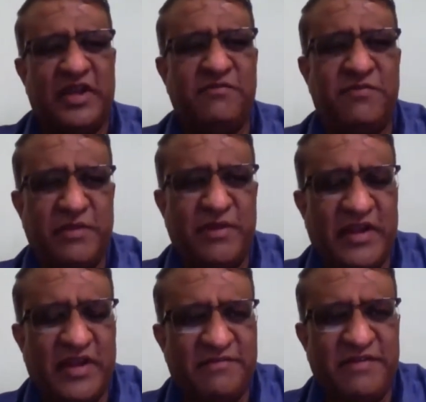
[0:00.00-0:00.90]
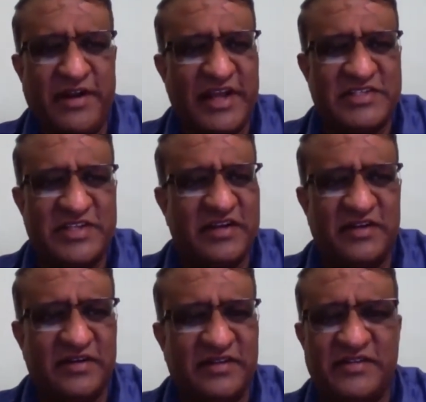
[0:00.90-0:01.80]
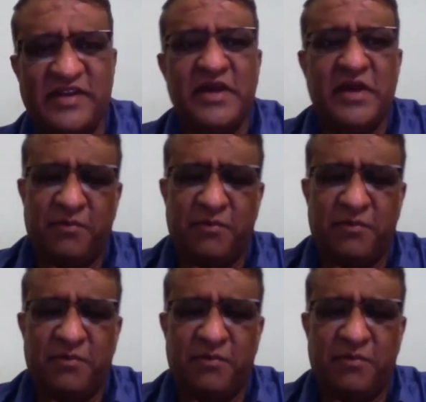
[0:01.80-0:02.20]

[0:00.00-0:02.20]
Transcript: in framing a fantastic this thing.